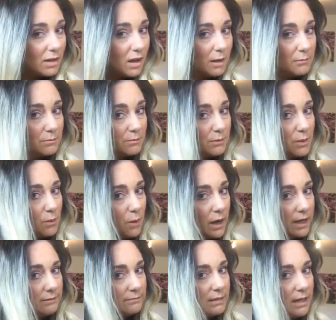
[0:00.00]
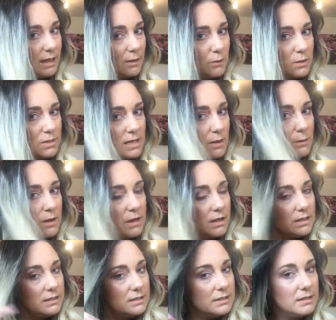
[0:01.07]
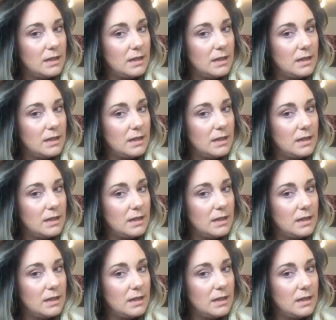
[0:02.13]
I'm quite, what's that word?